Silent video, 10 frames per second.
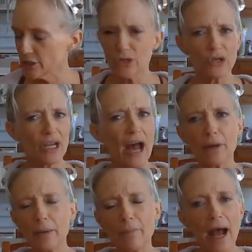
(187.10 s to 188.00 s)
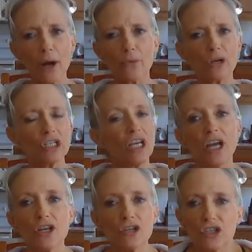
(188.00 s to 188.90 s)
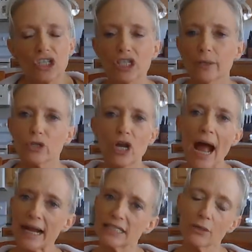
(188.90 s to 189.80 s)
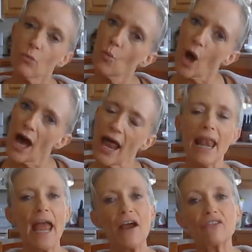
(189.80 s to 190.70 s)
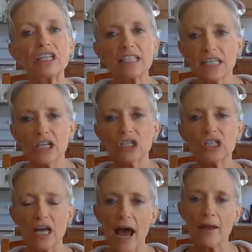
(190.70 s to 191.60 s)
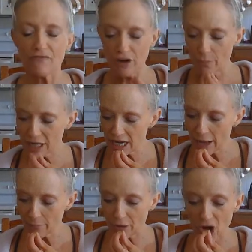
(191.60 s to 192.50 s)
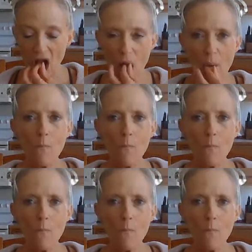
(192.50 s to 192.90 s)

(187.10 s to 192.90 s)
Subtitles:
And when you're counting backwards, you're just subtracting one every single time from a number.